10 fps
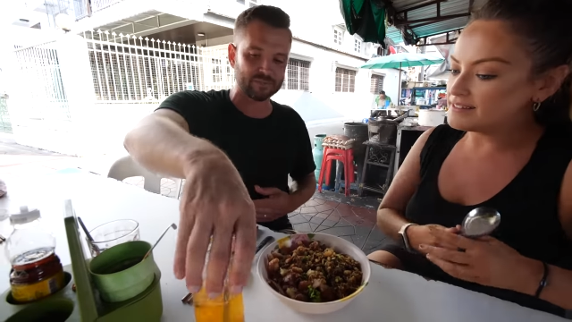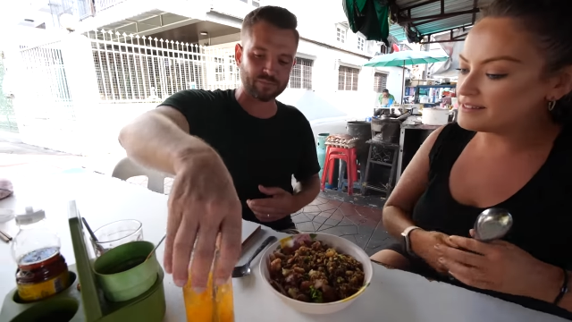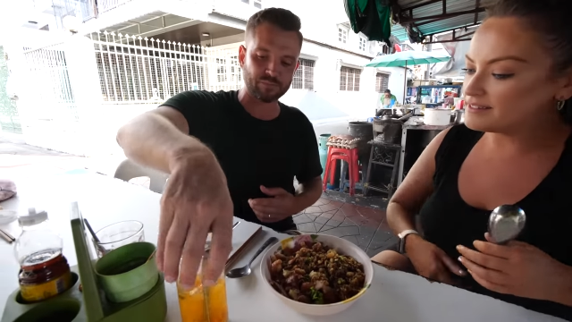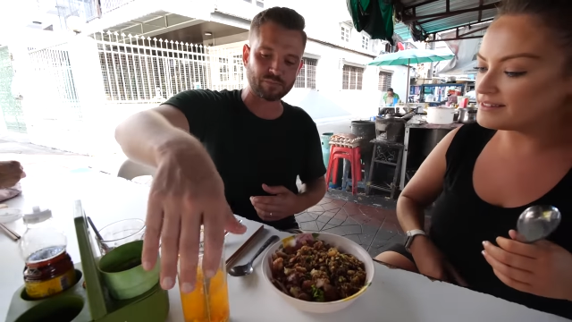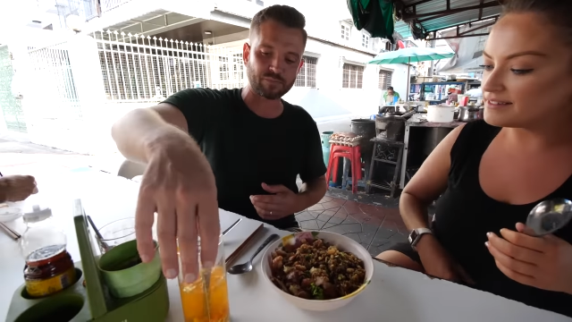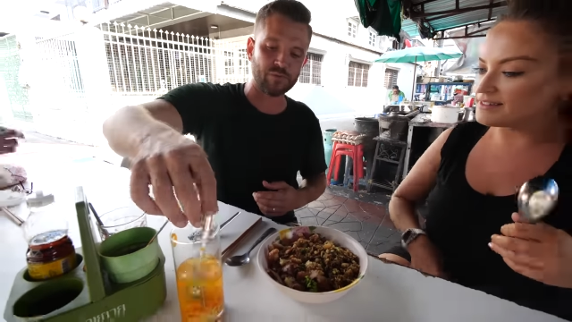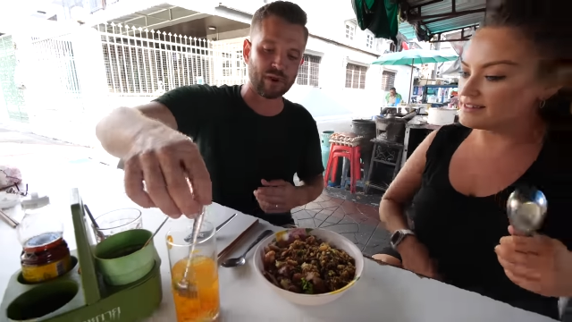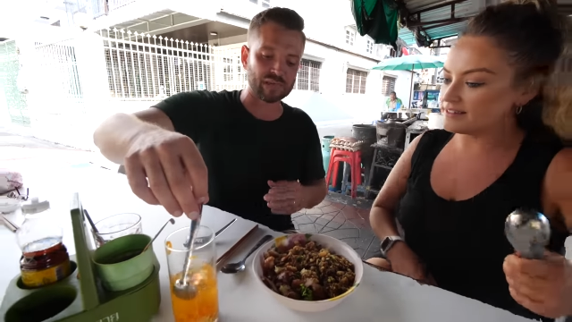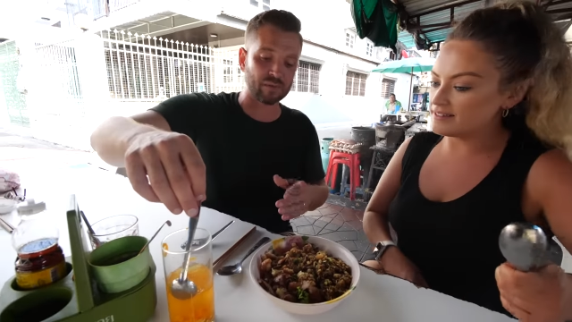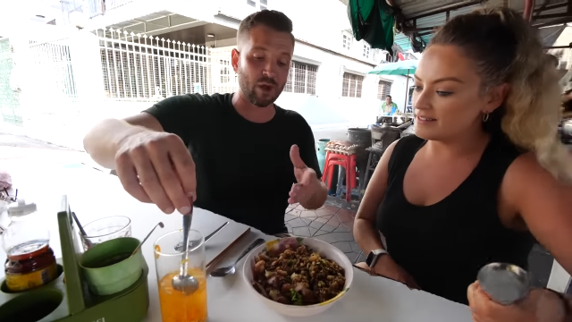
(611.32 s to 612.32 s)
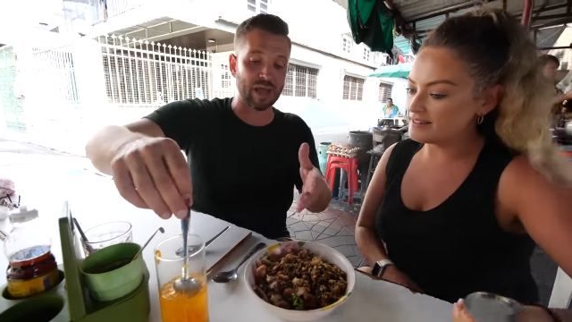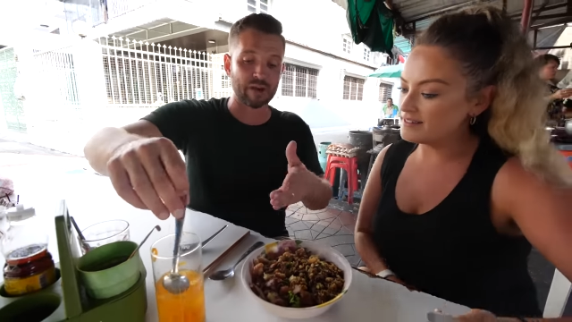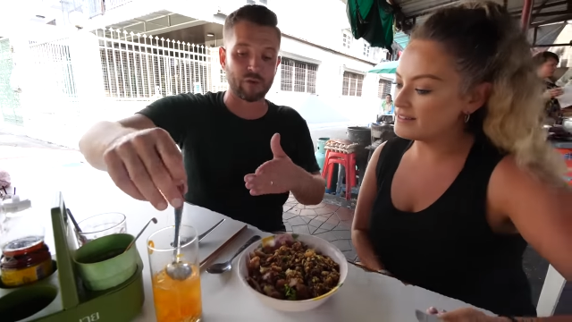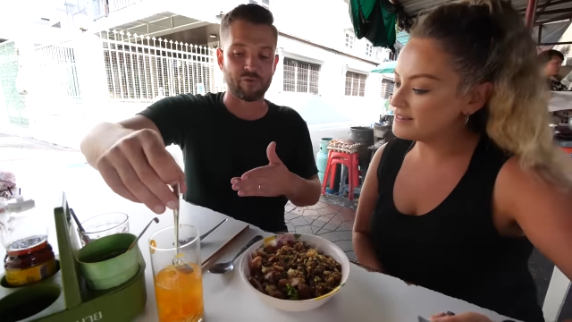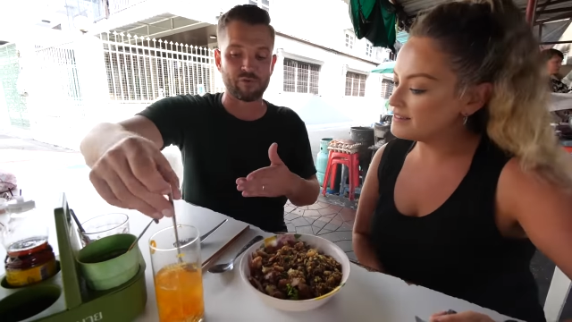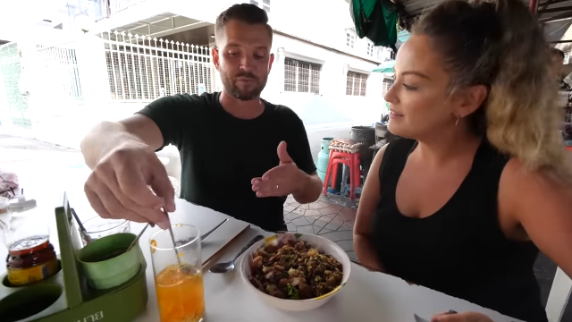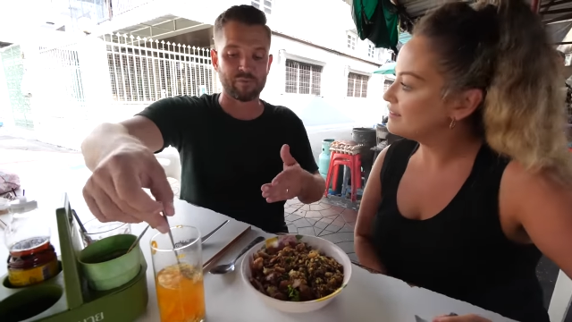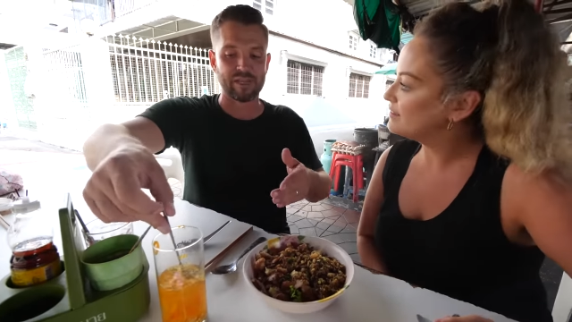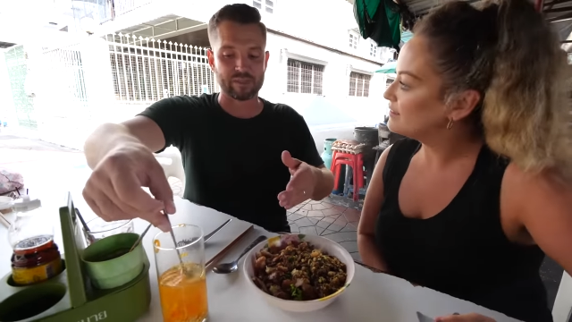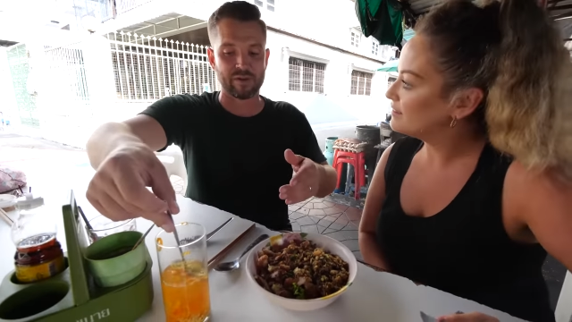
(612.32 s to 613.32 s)
Speaker 1: Okay. Right. So I know from
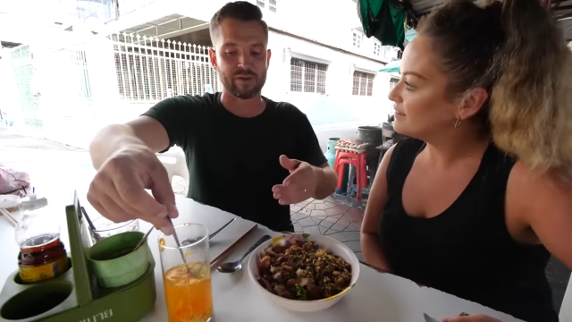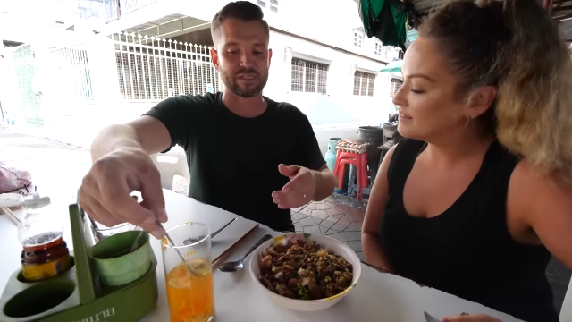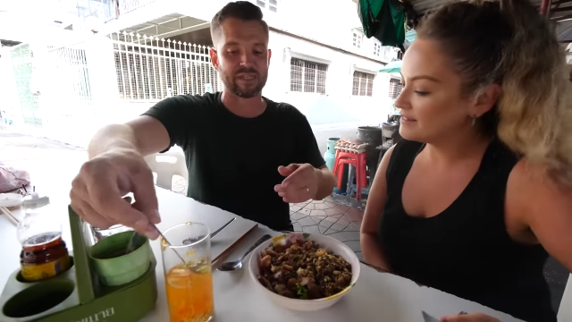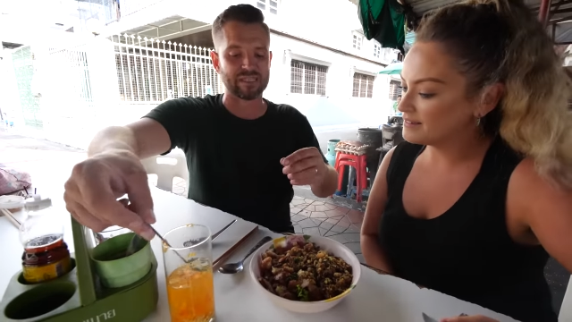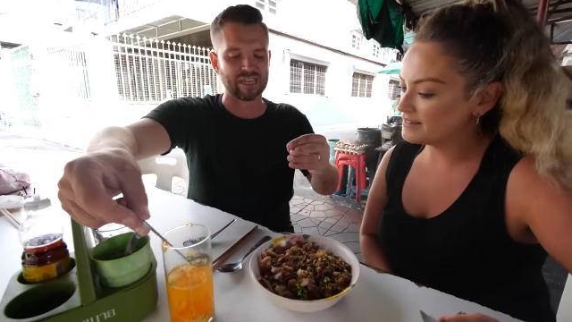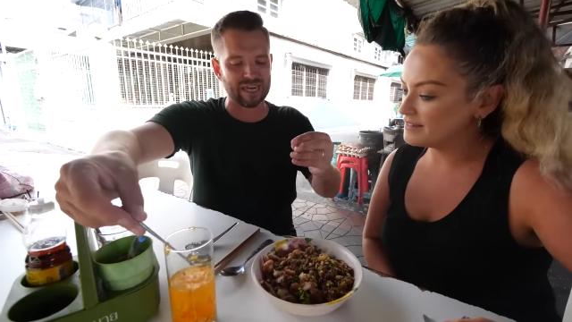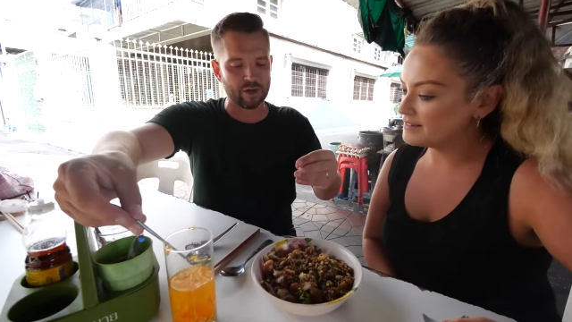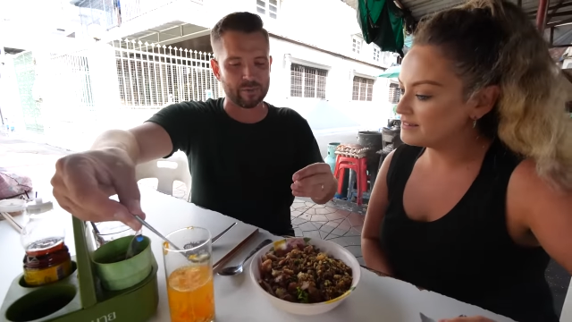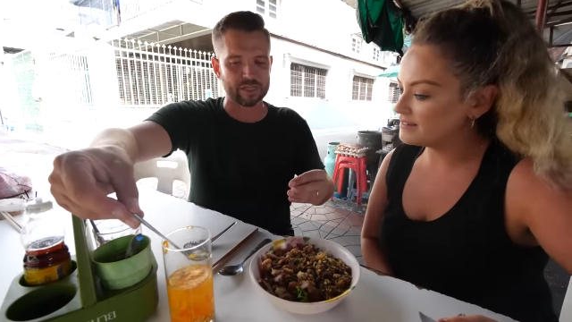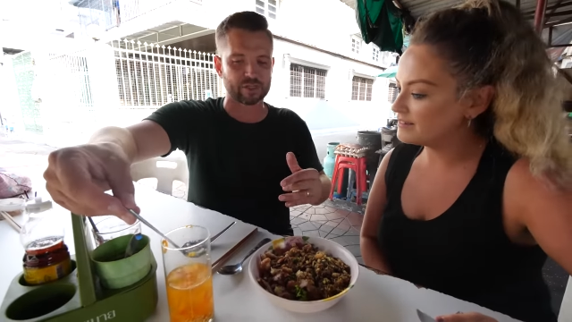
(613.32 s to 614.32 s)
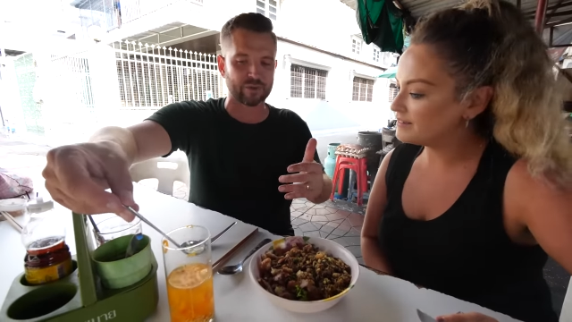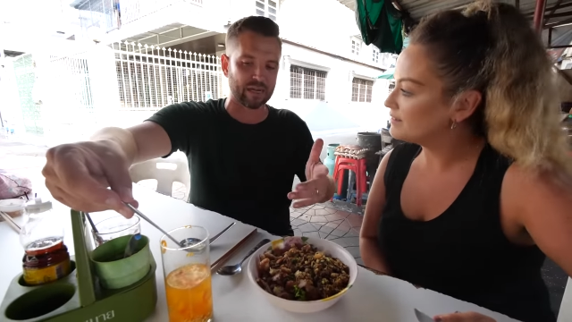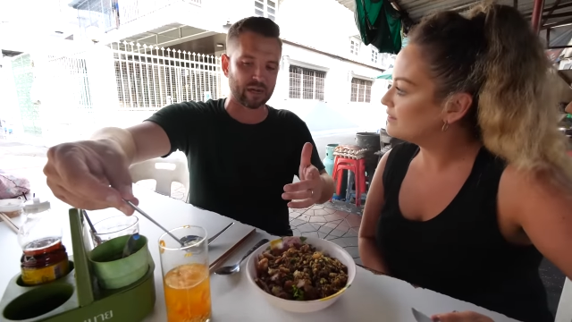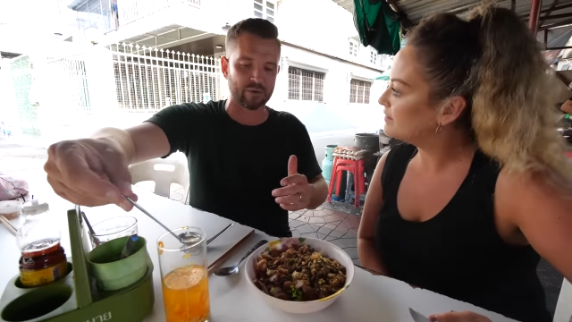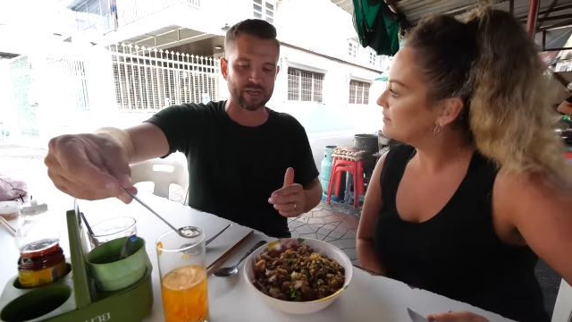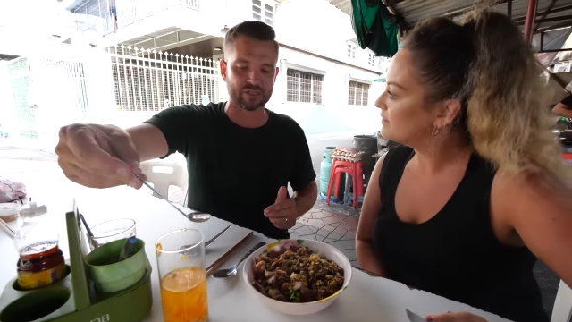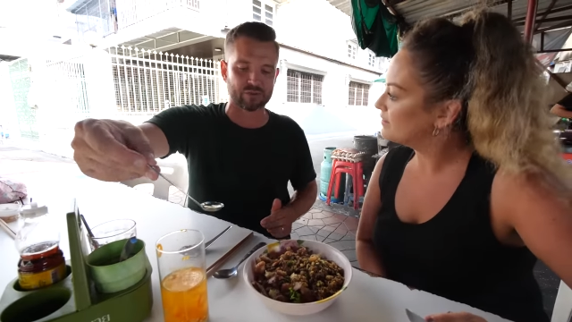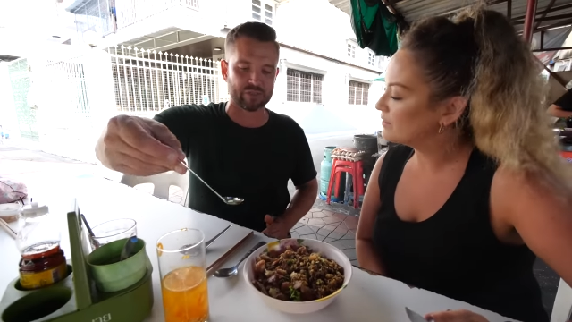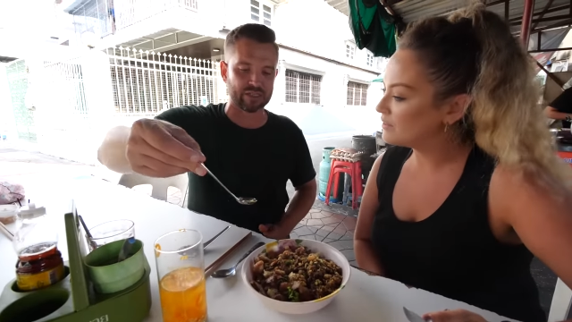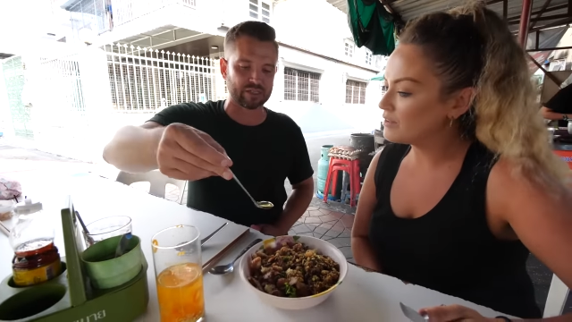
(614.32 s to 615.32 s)
experience that these are a little bit sweet. They're quite
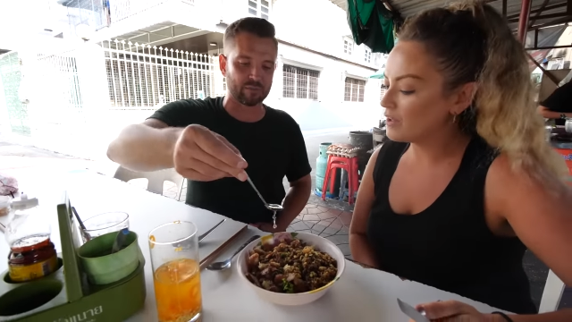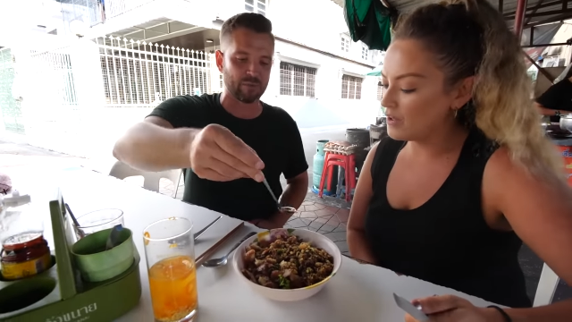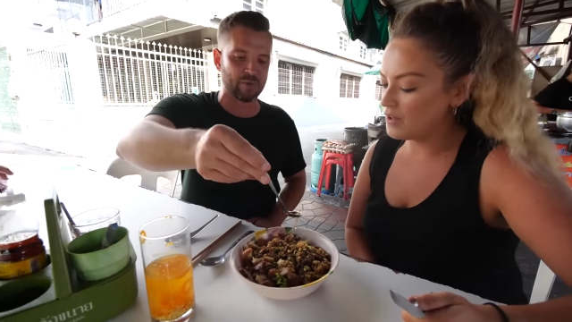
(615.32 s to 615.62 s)
salty. So I'm gonna